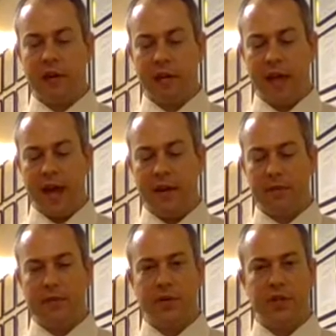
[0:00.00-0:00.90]
like that
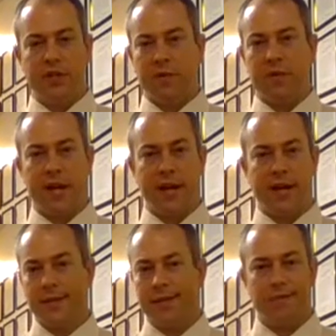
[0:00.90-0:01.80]
for just a few
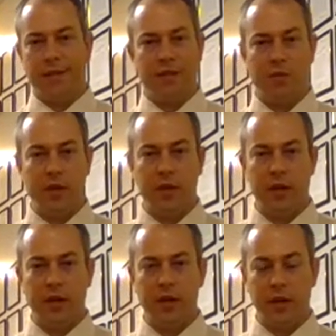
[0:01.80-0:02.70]
seconds, it's no big
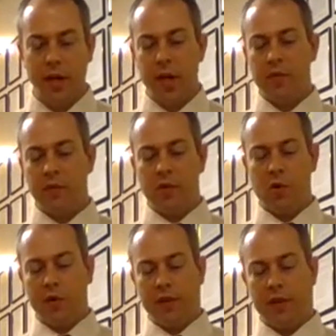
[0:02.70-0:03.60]
deal. But if you
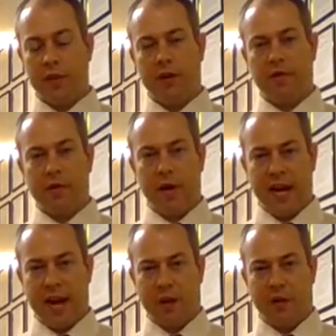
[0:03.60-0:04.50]
hold that there for
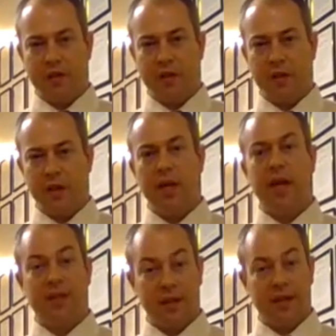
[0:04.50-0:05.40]
8 hours,
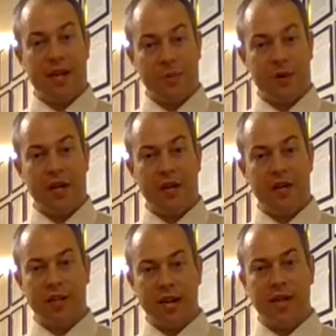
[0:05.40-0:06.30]
it's going to get pretty
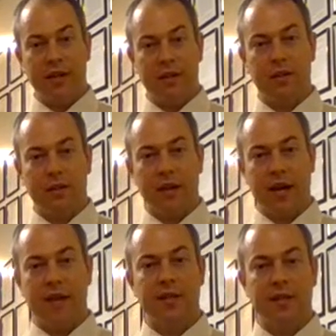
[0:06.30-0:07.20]
irritated.
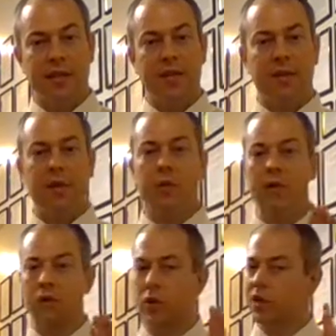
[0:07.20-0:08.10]
Okay. It's the same thing. When
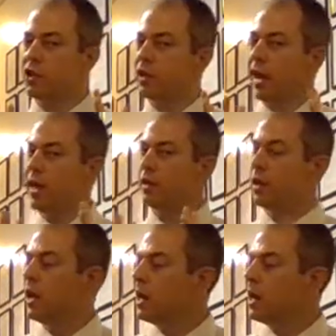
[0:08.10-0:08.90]
you twist your head